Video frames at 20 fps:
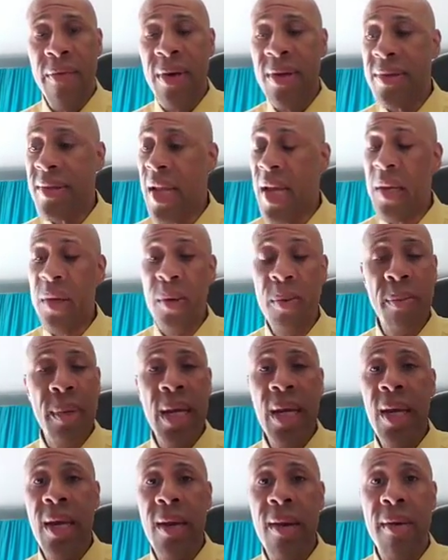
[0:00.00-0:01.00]
it's like you
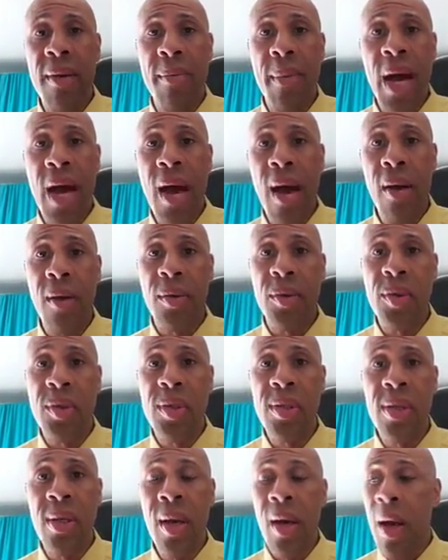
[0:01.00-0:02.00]
being here in my
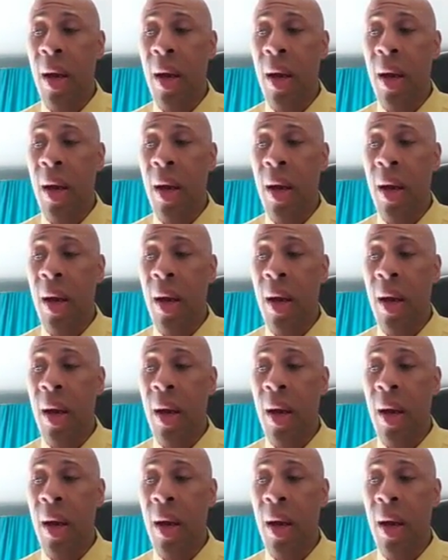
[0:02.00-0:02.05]
house.